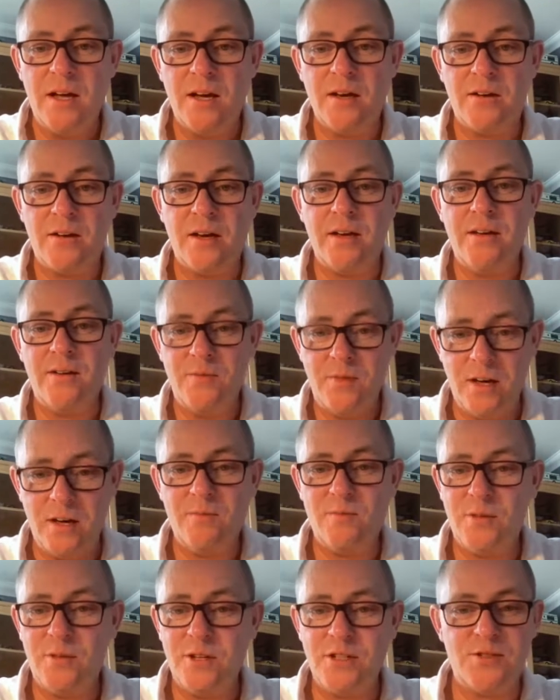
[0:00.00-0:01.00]
Okay, yeah,
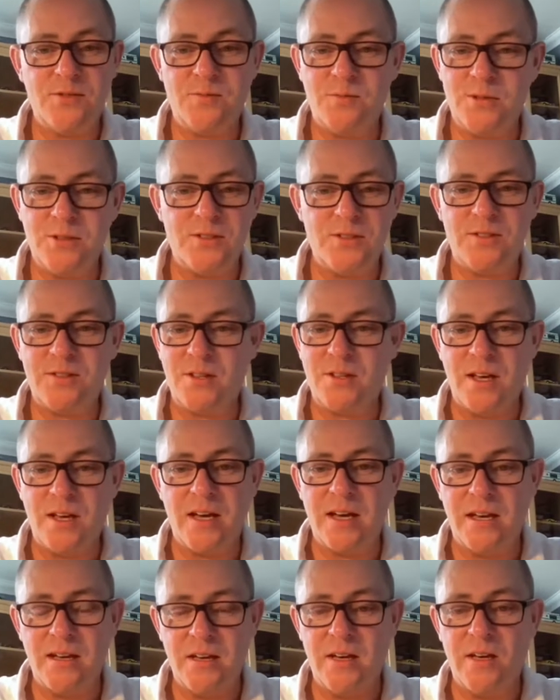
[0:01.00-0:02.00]
which is
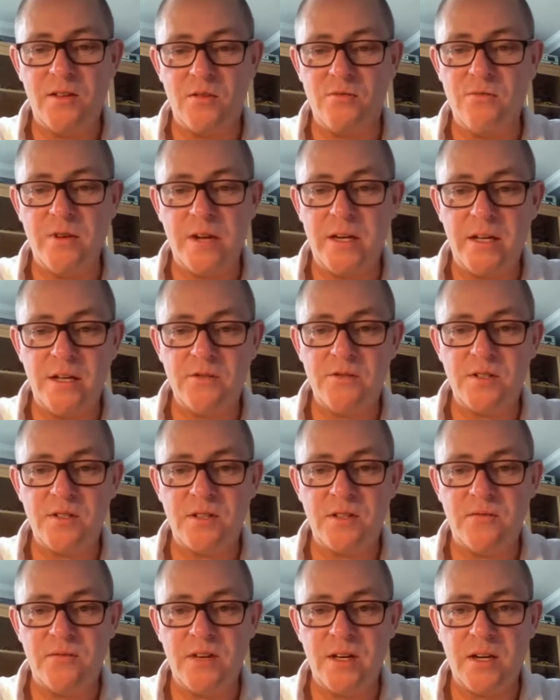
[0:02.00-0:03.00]
a really
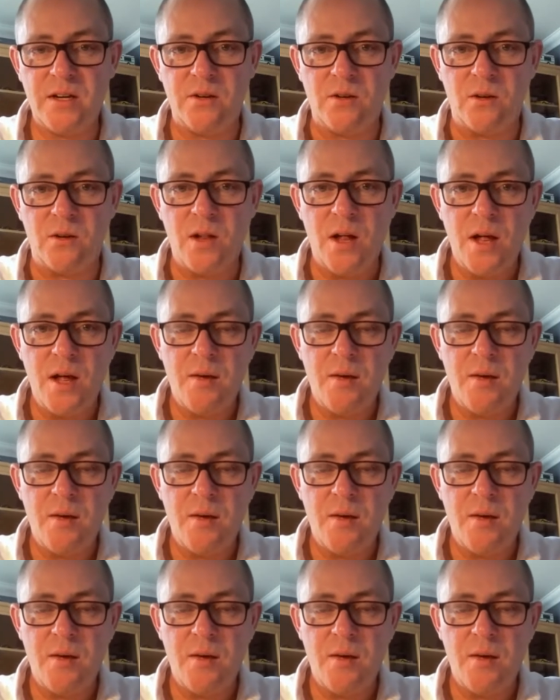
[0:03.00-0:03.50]
interesting vehicle.